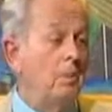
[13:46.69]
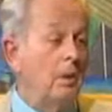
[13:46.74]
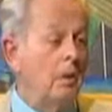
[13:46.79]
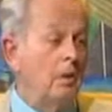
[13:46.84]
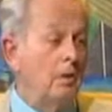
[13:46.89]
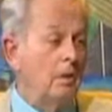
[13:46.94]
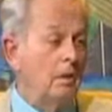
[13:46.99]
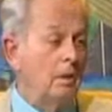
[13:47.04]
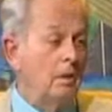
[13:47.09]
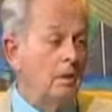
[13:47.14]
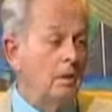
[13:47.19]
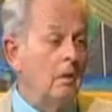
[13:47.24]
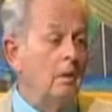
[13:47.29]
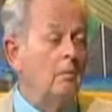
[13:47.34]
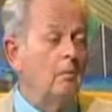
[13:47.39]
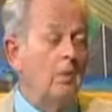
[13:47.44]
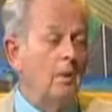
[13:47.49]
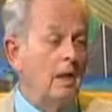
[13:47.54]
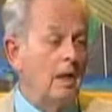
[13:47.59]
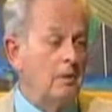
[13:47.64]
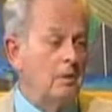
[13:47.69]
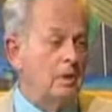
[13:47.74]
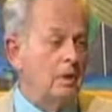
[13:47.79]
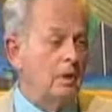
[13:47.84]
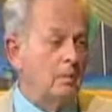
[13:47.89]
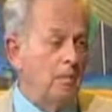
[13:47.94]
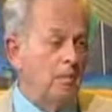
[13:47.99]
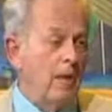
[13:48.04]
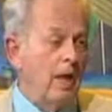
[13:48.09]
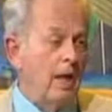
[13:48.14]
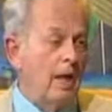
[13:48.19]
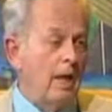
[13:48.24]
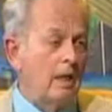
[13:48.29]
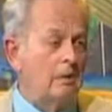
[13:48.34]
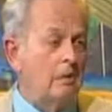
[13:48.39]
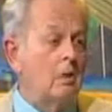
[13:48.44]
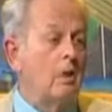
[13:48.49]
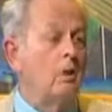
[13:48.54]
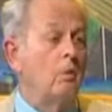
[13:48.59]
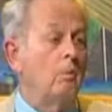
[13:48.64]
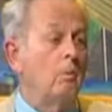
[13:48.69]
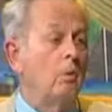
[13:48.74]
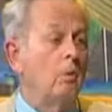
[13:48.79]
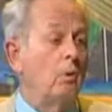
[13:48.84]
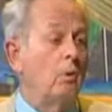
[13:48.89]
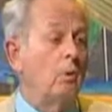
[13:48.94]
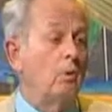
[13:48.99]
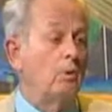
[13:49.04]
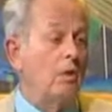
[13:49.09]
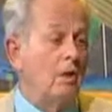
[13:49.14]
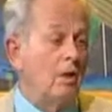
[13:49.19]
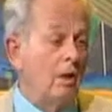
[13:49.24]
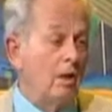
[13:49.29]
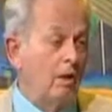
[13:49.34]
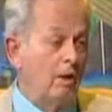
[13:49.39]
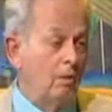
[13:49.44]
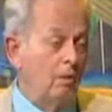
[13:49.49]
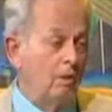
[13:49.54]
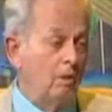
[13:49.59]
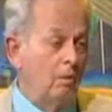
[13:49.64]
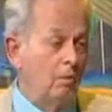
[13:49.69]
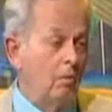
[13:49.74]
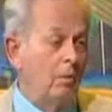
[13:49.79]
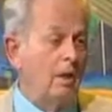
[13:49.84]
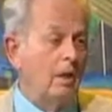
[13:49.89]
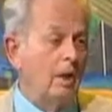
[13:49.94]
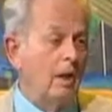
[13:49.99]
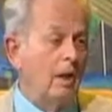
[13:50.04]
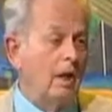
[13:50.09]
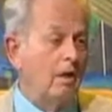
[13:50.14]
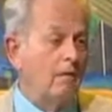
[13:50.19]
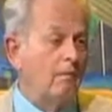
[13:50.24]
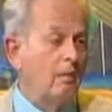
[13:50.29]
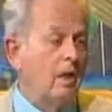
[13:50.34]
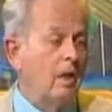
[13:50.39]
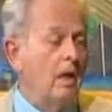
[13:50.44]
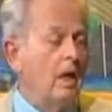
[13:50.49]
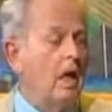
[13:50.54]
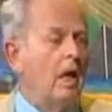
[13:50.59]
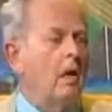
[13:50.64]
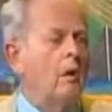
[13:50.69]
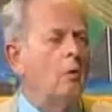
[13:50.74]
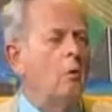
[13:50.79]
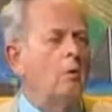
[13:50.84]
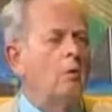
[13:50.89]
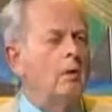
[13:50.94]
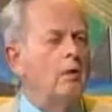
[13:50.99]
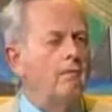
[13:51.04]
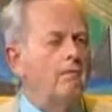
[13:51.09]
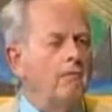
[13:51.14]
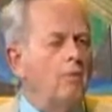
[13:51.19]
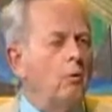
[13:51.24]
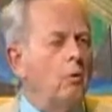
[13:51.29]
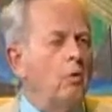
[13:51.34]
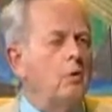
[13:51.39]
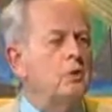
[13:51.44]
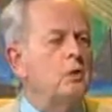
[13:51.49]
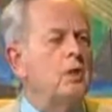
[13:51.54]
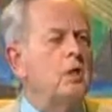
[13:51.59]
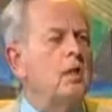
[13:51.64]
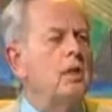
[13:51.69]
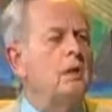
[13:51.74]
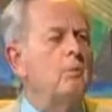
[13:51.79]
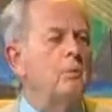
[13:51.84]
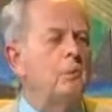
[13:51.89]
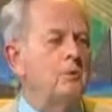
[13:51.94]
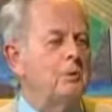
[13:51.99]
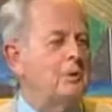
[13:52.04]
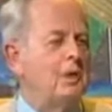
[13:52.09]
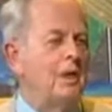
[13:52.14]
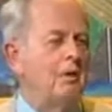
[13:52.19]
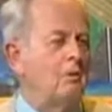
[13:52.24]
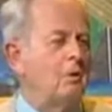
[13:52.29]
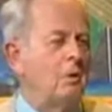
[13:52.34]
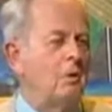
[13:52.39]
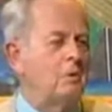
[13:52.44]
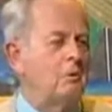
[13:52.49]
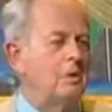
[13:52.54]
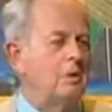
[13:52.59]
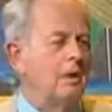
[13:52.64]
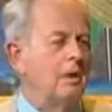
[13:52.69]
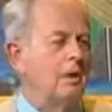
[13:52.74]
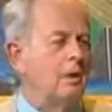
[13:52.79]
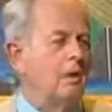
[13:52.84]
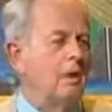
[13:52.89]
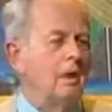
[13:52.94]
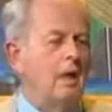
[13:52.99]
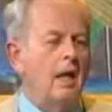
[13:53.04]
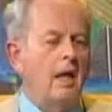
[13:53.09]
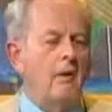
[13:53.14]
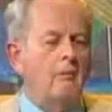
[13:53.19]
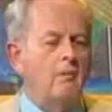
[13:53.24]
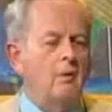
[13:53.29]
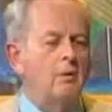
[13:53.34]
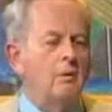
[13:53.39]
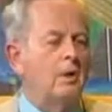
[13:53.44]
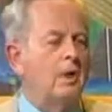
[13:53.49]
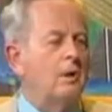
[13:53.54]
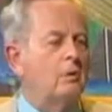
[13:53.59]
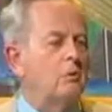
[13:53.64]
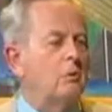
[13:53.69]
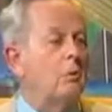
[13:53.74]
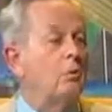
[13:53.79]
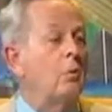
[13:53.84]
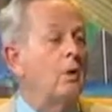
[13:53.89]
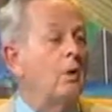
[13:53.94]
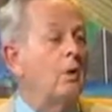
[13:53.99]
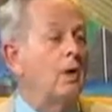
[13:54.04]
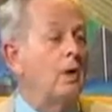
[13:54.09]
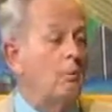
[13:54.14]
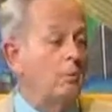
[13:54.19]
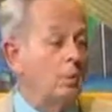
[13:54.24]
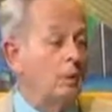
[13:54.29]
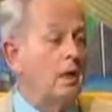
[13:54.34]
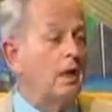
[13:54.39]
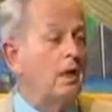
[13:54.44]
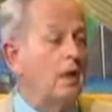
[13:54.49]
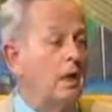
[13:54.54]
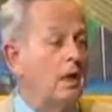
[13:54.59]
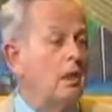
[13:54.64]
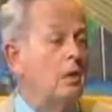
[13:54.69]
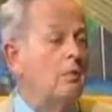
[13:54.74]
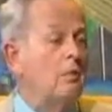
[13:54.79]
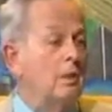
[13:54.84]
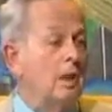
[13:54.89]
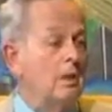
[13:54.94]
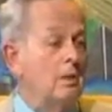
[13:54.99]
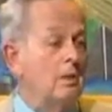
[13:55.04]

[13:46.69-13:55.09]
billion plastic bags per year we have, and only 14% of those ever get to where they really need to